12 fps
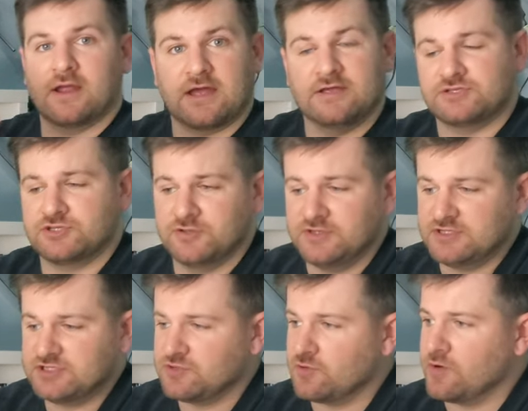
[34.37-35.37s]
right, guys, so
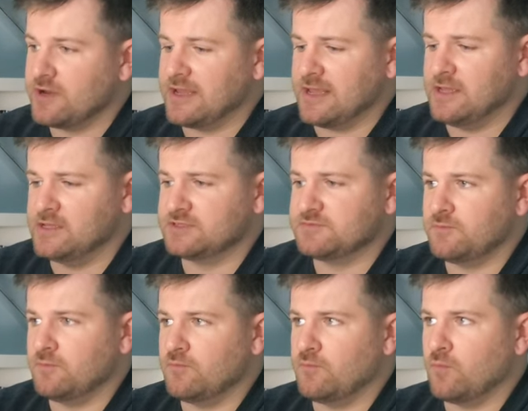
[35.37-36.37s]
this story is
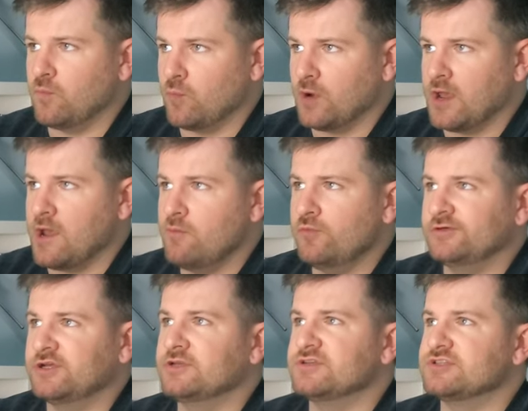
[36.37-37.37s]
what I
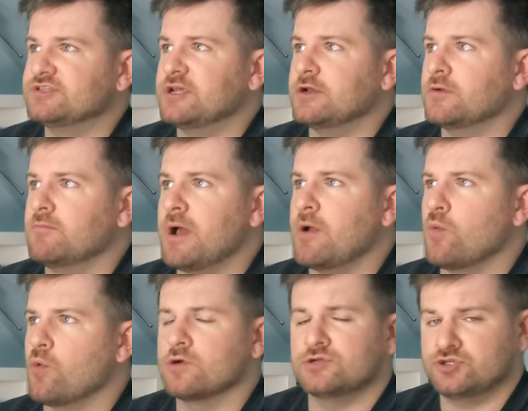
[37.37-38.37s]
would consider my
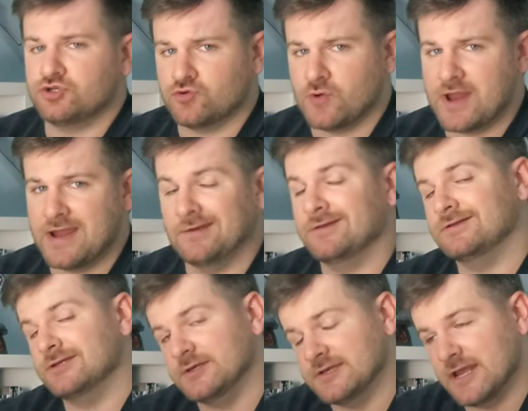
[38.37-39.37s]
worst trade
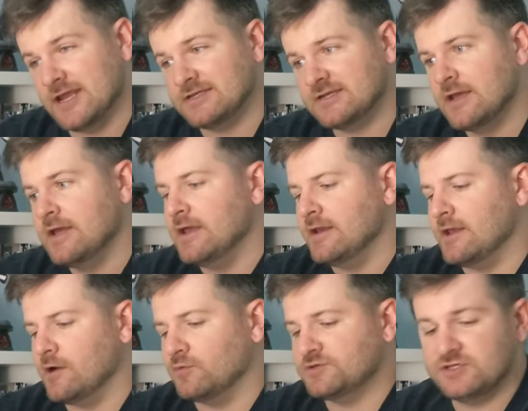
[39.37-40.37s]
to date.
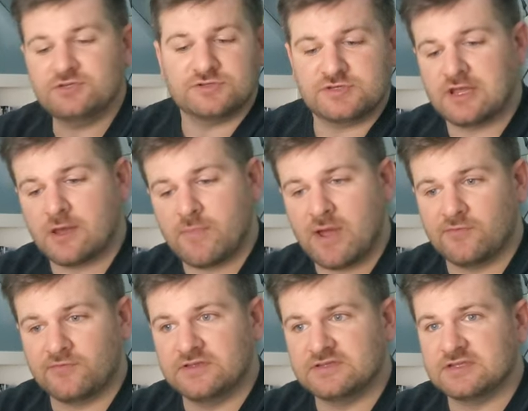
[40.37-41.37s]
Now, what's interesting
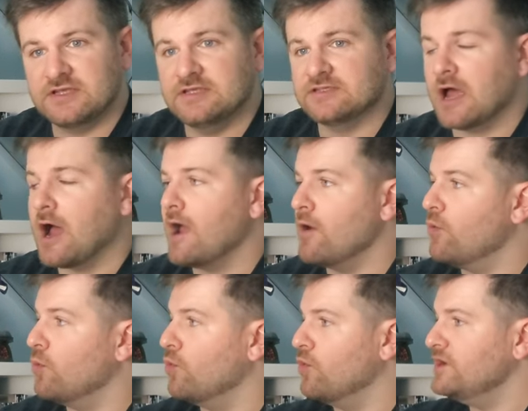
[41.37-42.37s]
about this is I
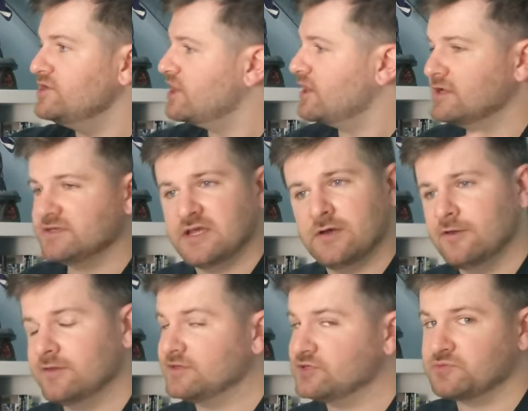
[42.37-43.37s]
wish I could tell
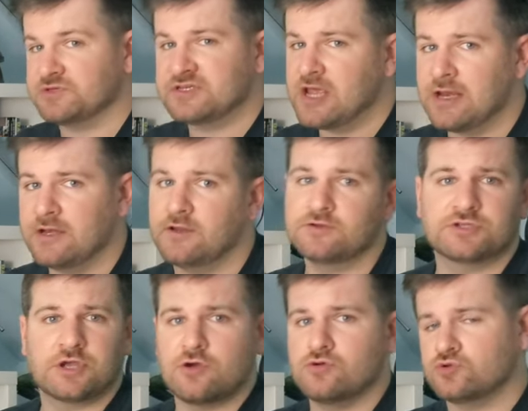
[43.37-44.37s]
you this was 10 years
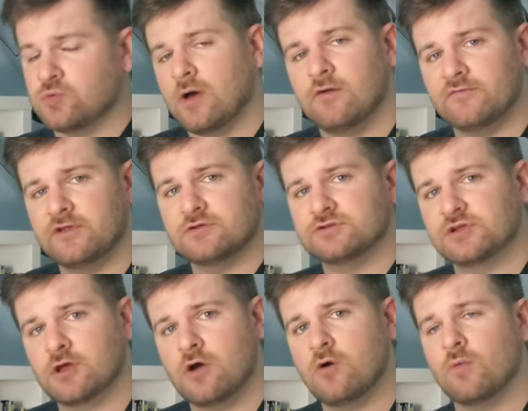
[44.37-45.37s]
ago, 12 years
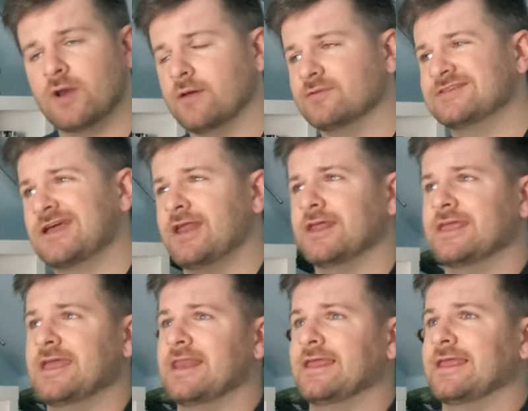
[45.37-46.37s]
ago, when I was kind of
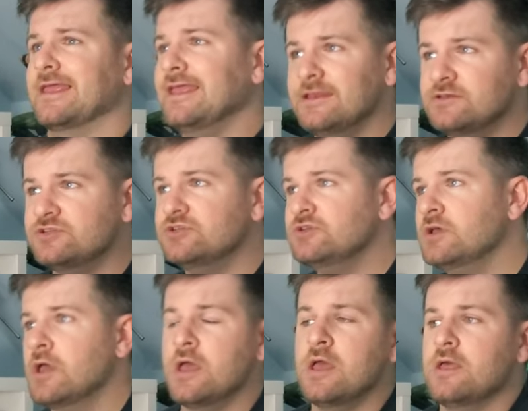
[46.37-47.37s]
getting into
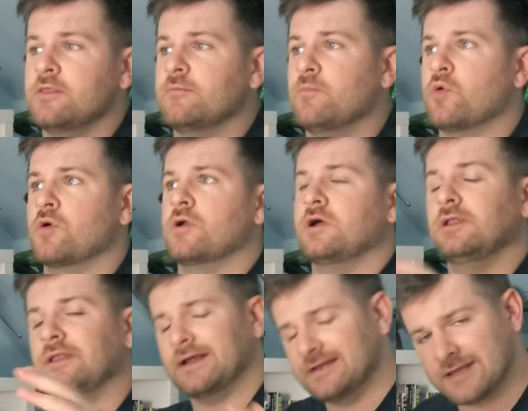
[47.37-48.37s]
the more
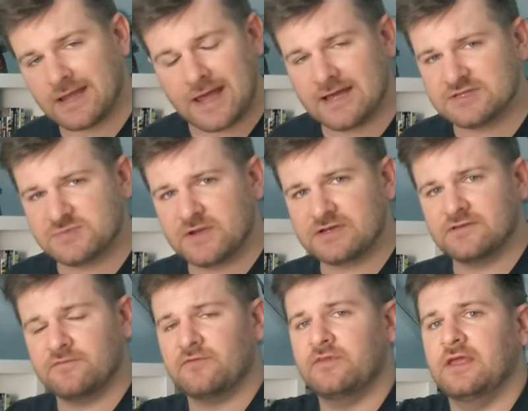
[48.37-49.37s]
collecting aspect
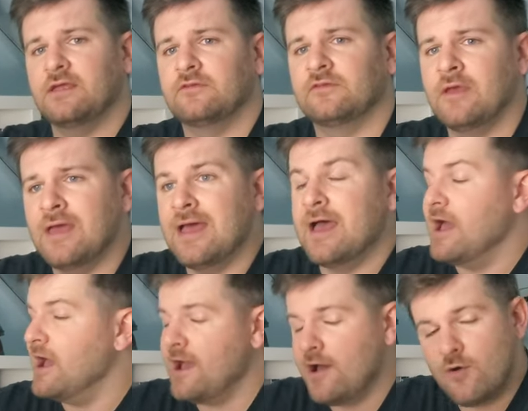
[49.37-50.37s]
of things.
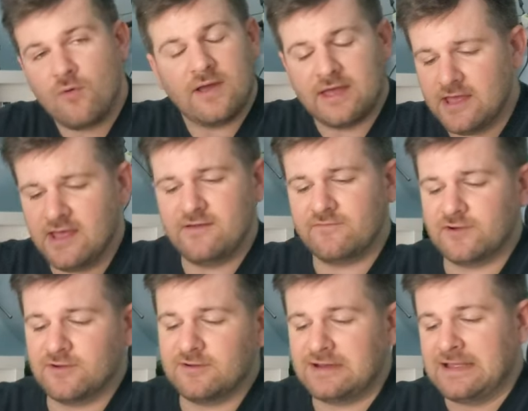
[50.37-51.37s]

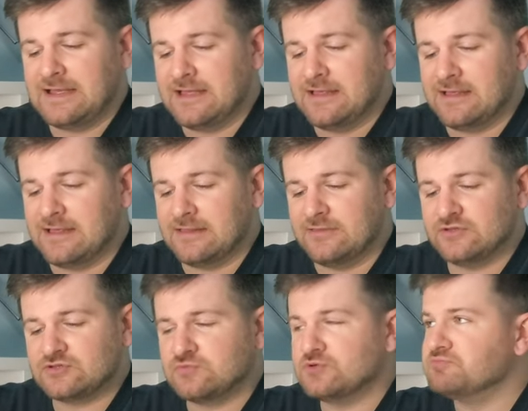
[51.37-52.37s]
However,
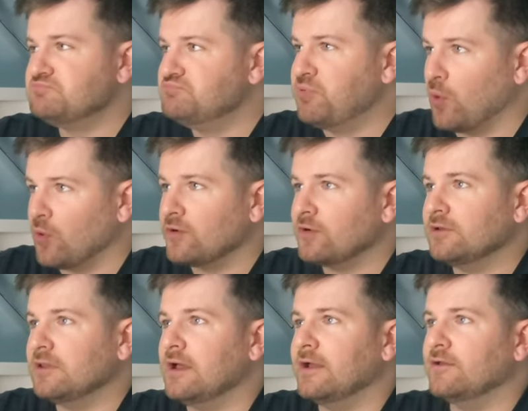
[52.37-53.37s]
this was
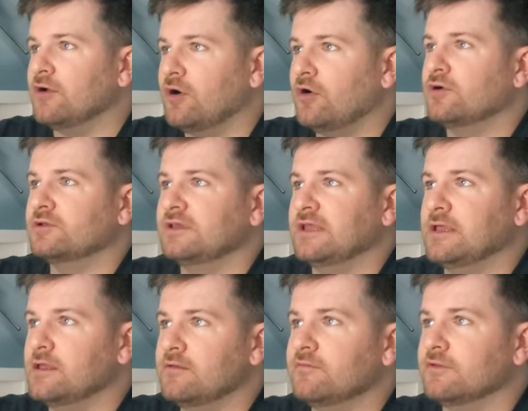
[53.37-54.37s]
borderline hardly
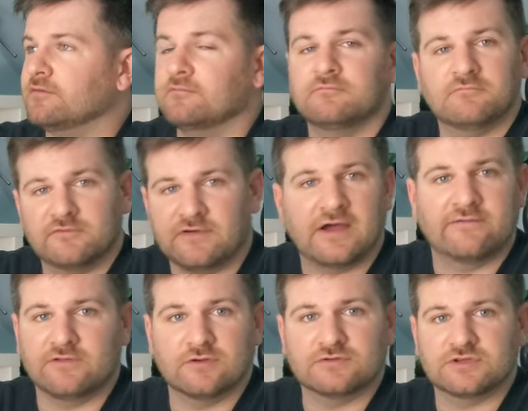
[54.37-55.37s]
even five
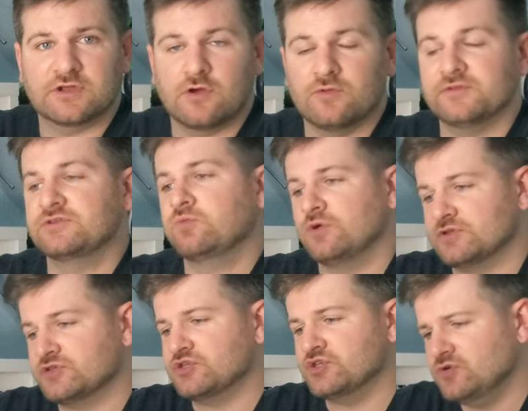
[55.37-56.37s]
years ago. This
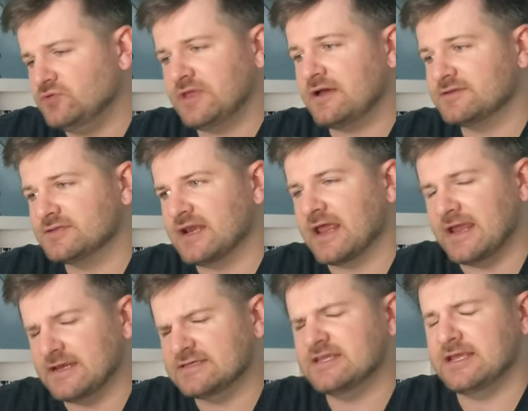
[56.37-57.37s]
was
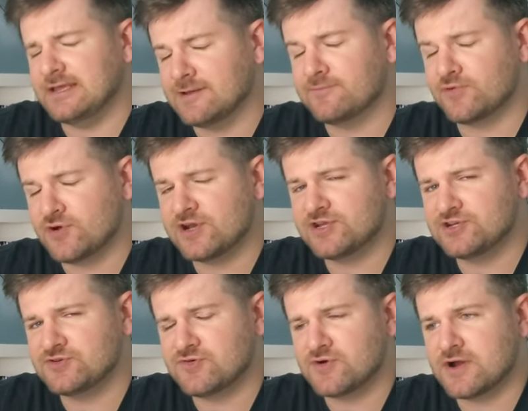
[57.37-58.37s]
2018, I'm pretty
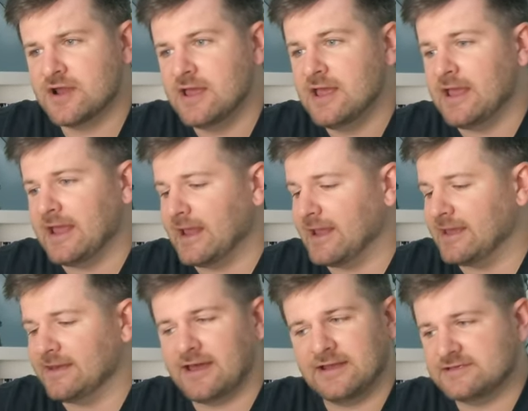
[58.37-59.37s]
sure.
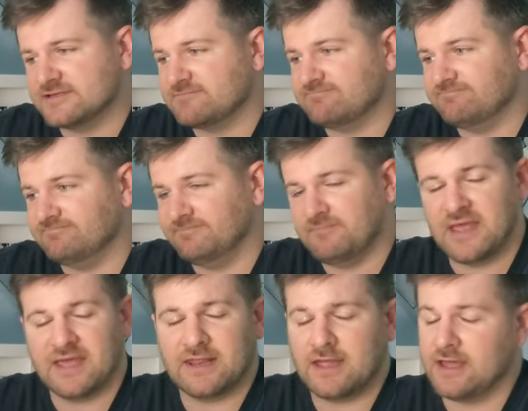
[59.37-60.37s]
And I just,
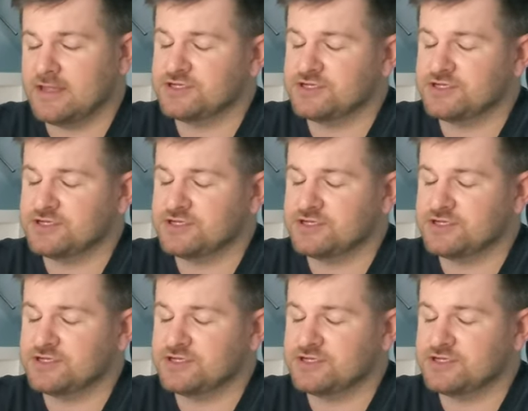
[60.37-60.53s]
man, I